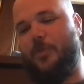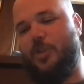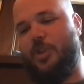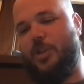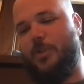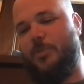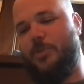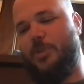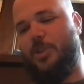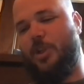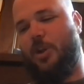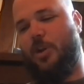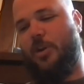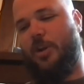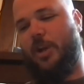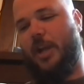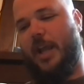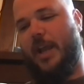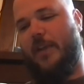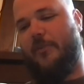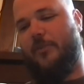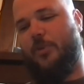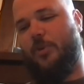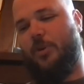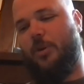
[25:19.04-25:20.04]
Jim started
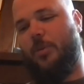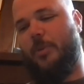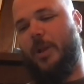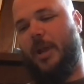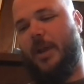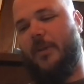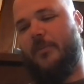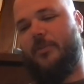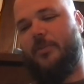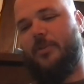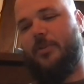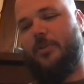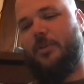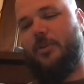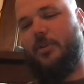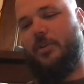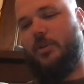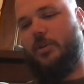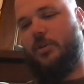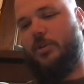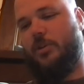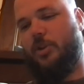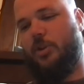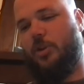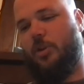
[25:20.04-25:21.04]
after him after
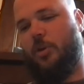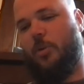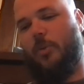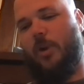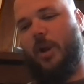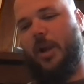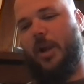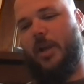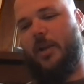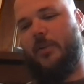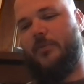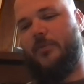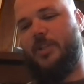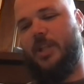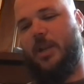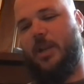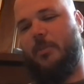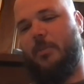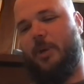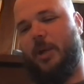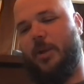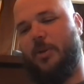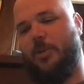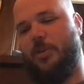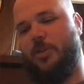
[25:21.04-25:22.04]
a ride of ten
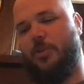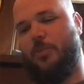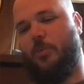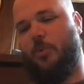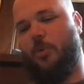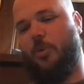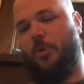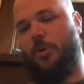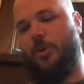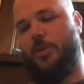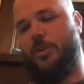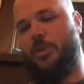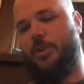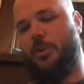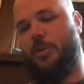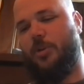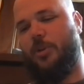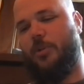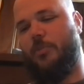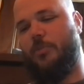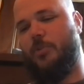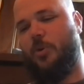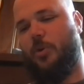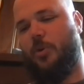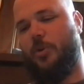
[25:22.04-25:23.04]
miles or more and turned
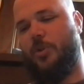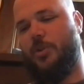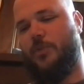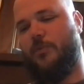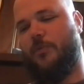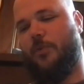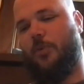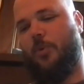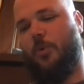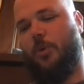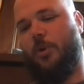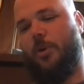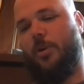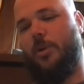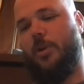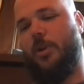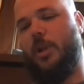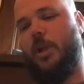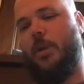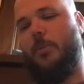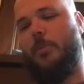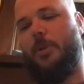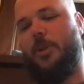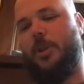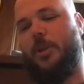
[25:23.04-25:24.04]
them towards the ford,
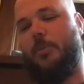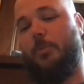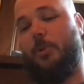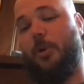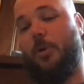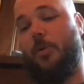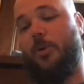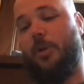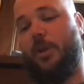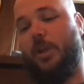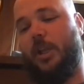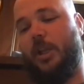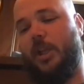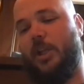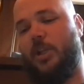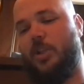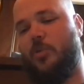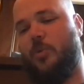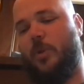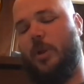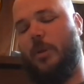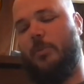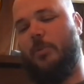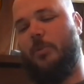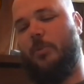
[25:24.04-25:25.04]
but they broke again and
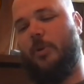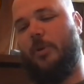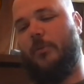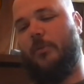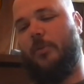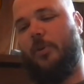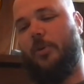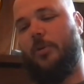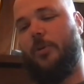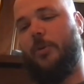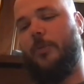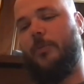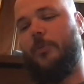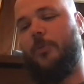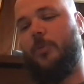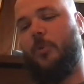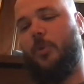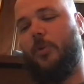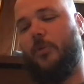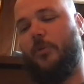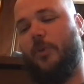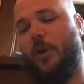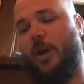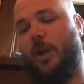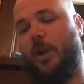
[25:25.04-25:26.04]
swam the river.
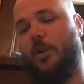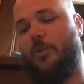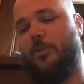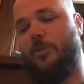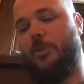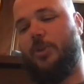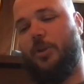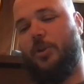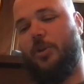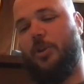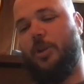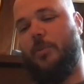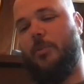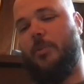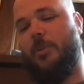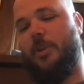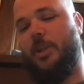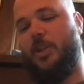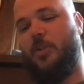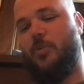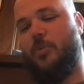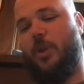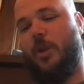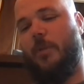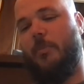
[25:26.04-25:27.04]
We followed, turned them, and they
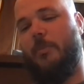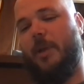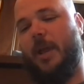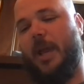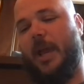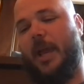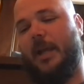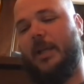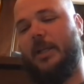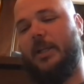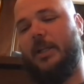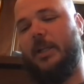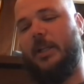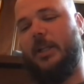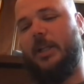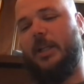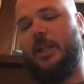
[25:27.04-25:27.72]
swam back.